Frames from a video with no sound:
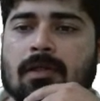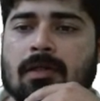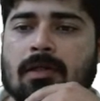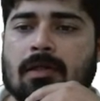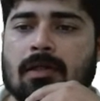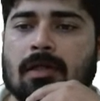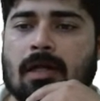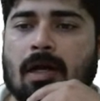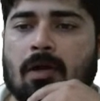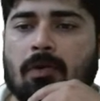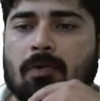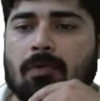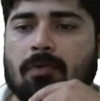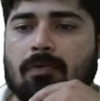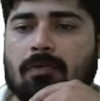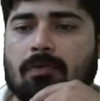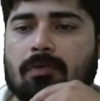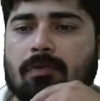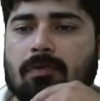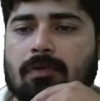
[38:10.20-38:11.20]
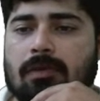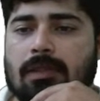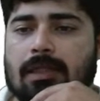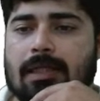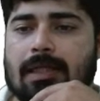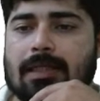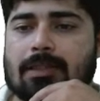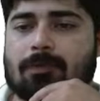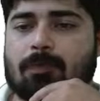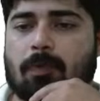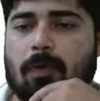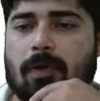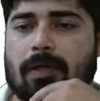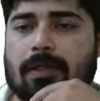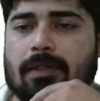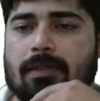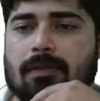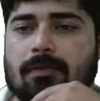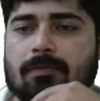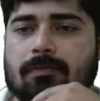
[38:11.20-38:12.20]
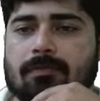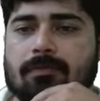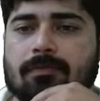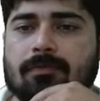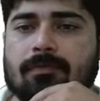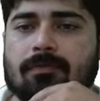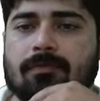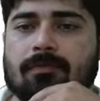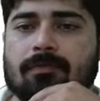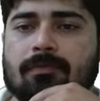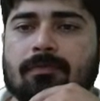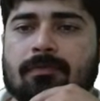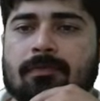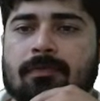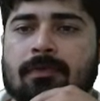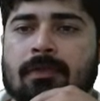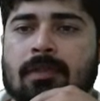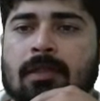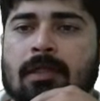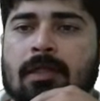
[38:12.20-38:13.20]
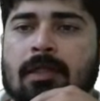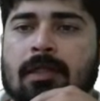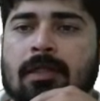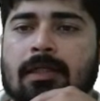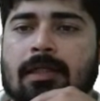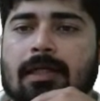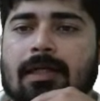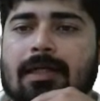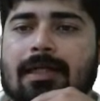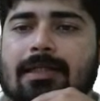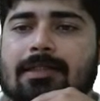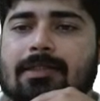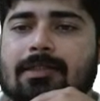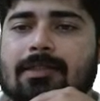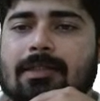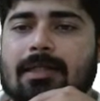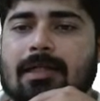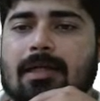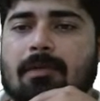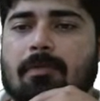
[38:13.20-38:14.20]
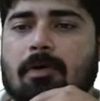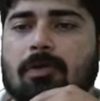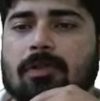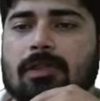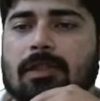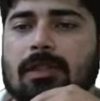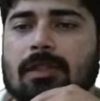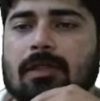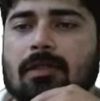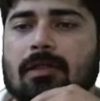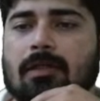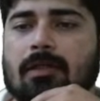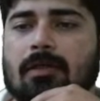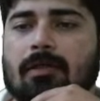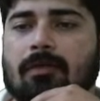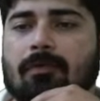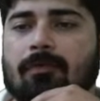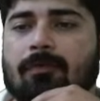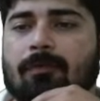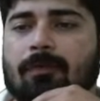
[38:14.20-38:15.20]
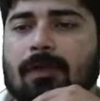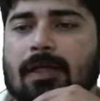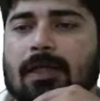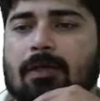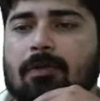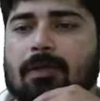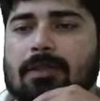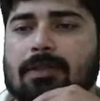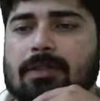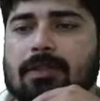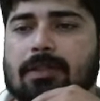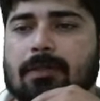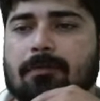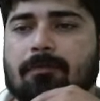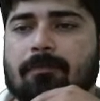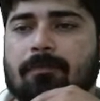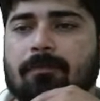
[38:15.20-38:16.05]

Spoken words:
Now the next point. Here let's think about the frequency.